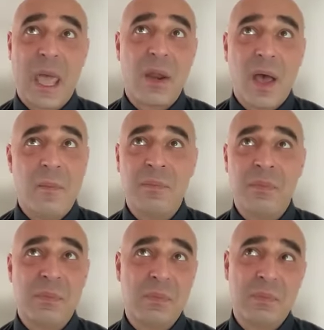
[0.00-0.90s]

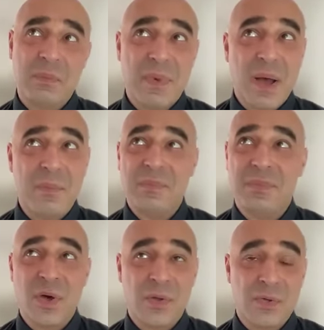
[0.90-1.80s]
I'm
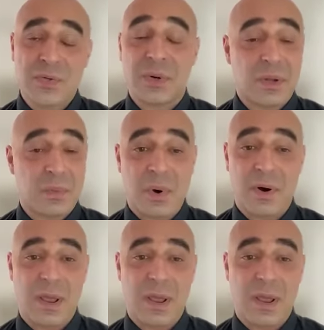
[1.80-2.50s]
not sure that we're